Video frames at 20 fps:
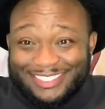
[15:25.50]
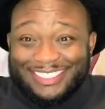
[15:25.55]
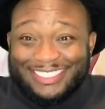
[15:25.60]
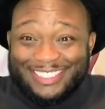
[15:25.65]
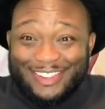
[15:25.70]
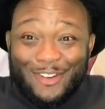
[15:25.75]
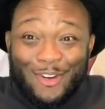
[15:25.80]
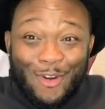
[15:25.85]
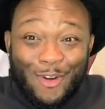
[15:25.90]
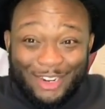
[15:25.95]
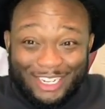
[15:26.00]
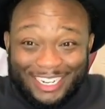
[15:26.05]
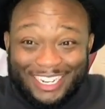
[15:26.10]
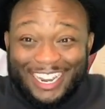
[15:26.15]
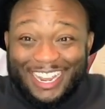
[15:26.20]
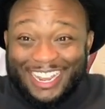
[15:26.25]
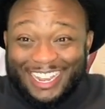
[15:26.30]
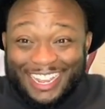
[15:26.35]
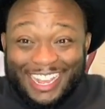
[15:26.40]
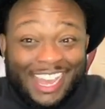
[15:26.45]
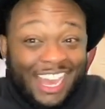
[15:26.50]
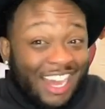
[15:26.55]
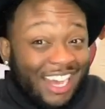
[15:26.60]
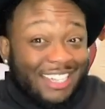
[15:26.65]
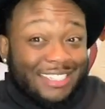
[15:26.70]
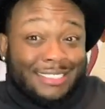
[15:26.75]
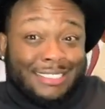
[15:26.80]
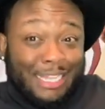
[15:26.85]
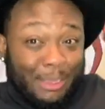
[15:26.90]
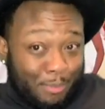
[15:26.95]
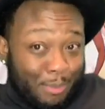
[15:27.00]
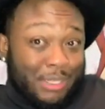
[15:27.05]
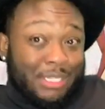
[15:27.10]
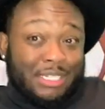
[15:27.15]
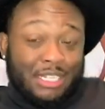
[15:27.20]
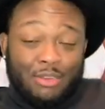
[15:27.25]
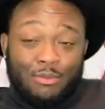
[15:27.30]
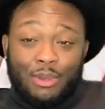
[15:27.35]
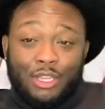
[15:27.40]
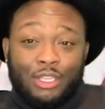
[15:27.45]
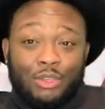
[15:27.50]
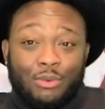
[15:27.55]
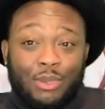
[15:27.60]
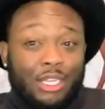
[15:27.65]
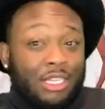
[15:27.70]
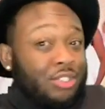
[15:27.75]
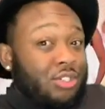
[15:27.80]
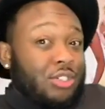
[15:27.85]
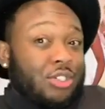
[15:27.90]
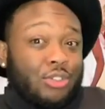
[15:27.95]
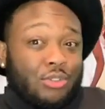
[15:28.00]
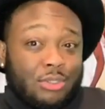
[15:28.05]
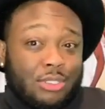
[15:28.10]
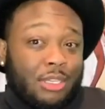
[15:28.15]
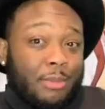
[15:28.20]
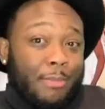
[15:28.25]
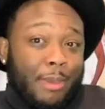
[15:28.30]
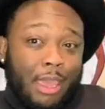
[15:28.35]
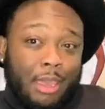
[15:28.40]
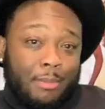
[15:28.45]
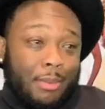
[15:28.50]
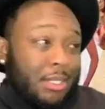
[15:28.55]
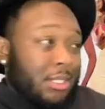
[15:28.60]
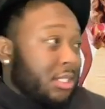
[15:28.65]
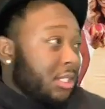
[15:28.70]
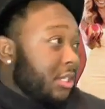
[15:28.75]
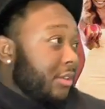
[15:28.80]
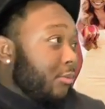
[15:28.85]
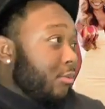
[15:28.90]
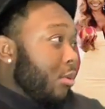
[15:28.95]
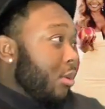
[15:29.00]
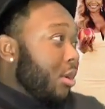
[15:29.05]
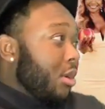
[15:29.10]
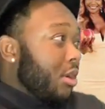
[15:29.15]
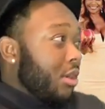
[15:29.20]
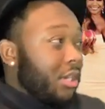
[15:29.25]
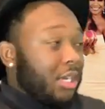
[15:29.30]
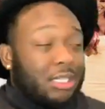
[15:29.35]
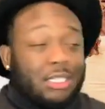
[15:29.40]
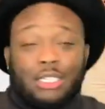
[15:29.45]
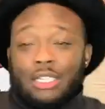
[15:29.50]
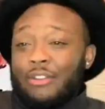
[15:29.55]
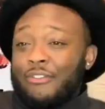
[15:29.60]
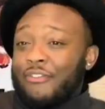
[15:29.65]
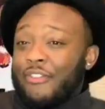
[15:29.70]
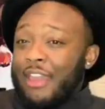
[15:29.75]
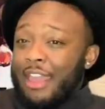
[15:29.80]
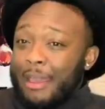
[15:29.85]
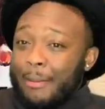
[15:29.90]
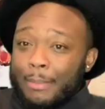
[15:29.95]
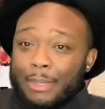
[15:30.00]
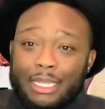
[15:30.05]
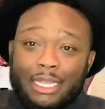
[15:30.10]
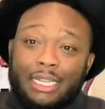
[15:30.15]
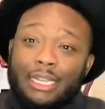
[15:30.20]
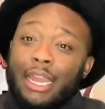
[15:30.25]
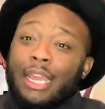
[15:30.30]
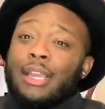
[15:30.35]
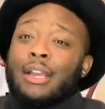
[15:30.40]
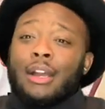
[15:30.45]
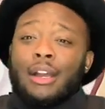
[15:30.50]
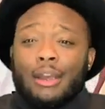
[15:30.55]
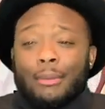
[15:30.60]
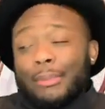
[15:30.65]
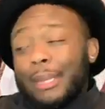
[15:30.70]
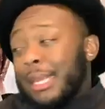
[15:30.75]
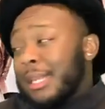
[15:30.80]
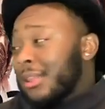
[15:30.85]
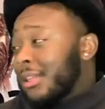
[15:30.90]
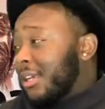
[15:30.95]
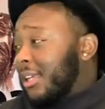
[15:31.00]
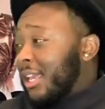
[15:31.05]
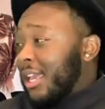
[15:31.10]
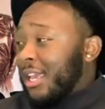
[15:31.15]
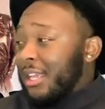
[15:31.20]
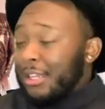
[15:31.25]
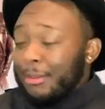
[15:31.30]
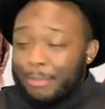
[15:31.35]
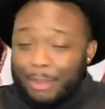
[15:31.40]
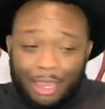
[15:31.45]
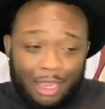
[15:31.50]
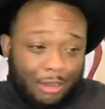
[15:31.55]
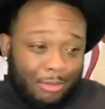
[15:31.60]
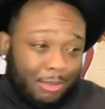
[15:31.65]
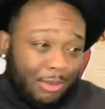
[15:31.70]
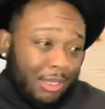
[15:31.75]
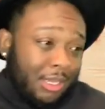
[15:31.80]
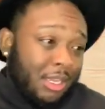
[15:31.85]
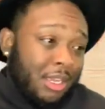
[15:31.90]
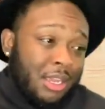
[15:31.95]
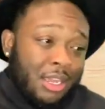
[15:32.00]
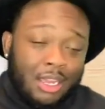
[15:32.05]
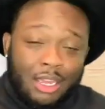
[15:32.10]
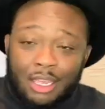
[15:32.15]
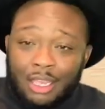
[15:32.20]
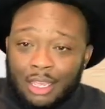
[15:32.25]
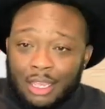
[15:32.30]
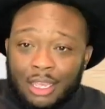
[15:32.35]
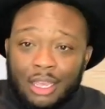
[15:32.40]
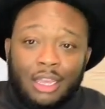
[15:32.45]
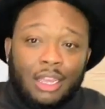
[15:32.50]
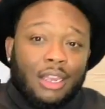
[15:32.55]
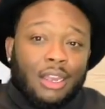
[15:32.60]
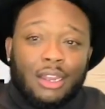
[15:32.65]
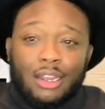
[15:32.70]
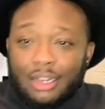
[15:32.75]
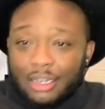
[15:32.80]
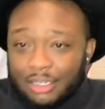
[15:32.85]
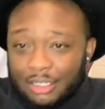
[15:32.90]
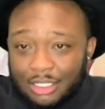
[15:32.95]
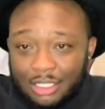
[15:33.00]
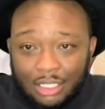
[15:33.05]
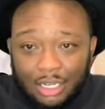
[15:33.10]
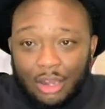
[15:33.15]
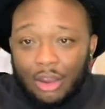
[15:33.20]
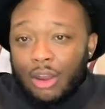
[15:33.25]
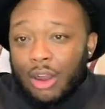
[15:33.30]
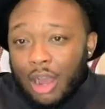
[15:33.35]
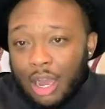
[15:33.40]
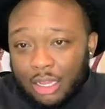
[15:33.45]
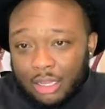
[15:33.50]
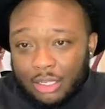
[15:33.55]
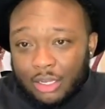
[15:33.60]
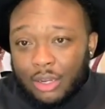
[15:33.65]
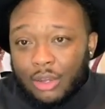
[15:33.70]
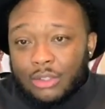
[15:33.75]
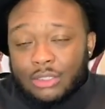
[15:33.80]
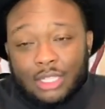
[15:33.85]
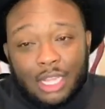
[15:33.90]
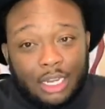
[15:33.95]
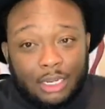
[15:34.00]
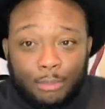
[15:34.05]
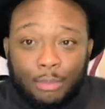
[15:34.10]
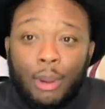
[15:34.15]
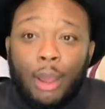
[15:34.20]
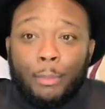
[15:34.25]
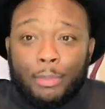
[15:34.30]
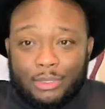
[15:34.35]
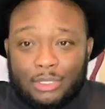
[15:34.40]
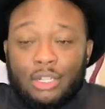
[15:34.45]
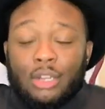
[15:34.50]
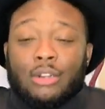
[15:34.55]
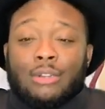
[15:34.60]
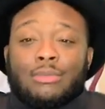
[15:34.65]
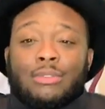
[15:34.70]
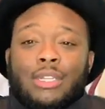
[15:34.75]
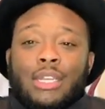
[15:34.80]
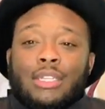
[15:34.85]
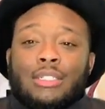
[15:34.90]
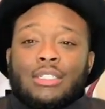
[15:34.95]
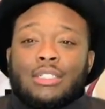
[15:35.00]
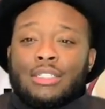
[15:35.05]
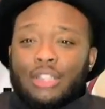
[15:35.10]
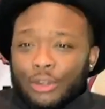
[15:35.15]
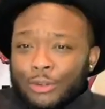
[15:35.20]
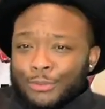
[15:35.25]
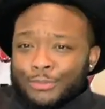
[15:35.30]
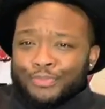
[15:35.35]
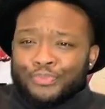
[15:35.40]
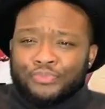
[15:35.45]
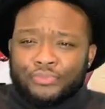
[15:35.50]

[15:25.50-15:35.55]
coining that, a sippancy, where you introduce the baby to the world and to the family, and they come, they look at the baby, all of those kind of pomp and circumstances. So